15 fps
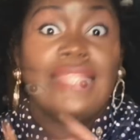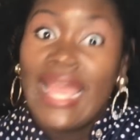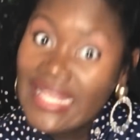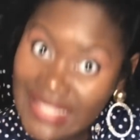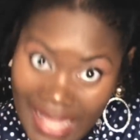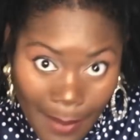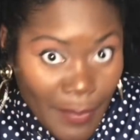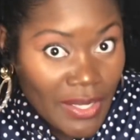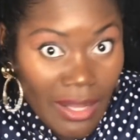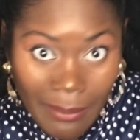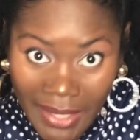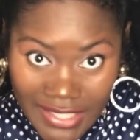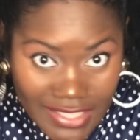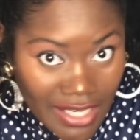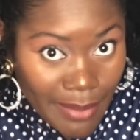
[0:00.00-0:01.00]
That's not what it
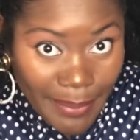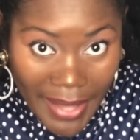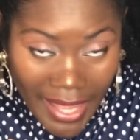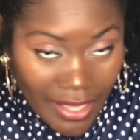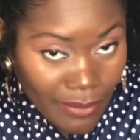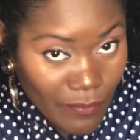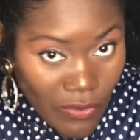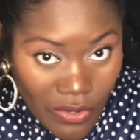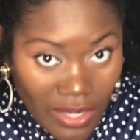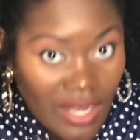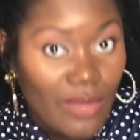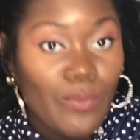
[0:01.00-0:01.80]
means in the black community.